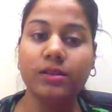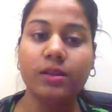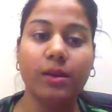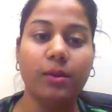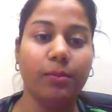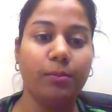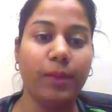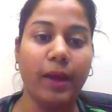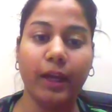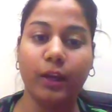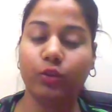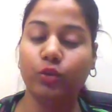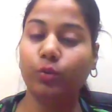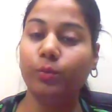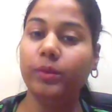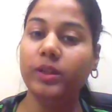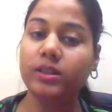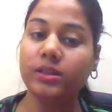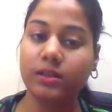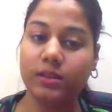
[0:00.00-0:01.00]
Micro
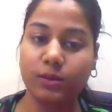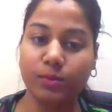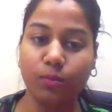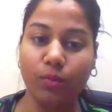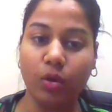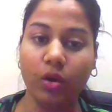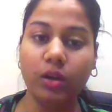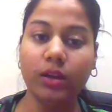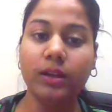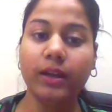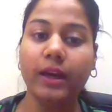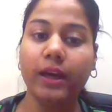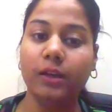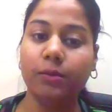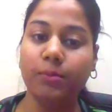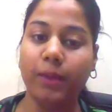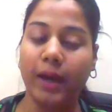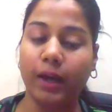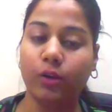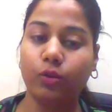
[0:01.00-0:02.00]
means small and
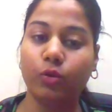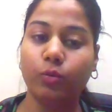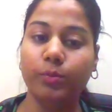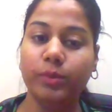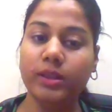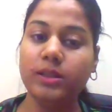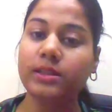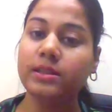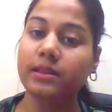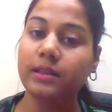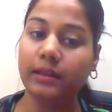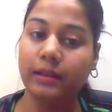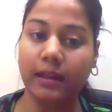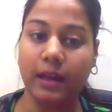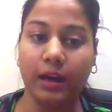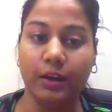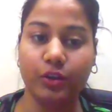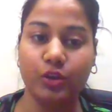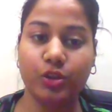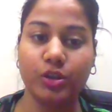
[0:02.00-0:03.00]
macro means
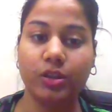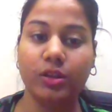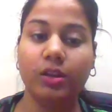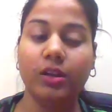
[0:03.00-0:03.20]
large.